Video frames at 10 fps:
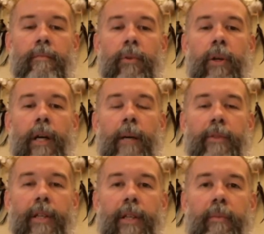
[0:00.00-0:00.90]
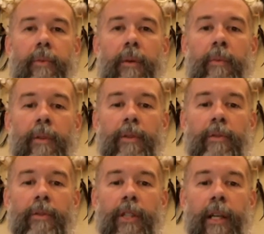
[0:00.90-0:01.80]
Perhaps take a moment
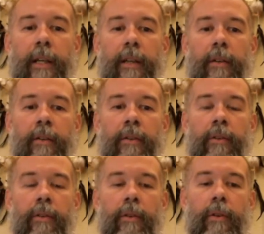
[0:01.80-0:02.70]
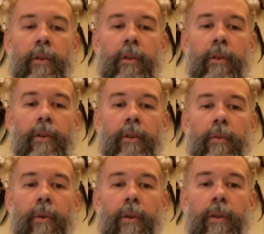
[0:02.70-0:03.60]
to check in
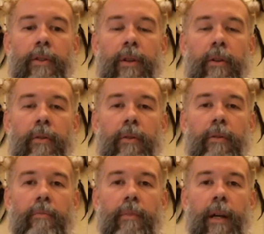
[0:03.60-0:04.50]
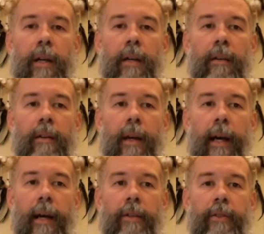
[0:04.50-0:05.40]
with the tone of the mind, the
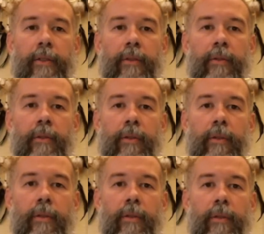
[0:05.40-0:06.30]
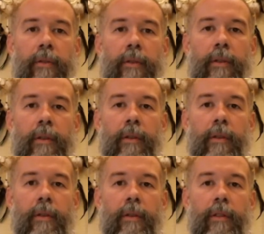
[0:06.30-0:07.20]
attitude
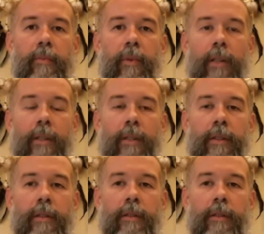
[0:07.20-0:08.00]
that is present,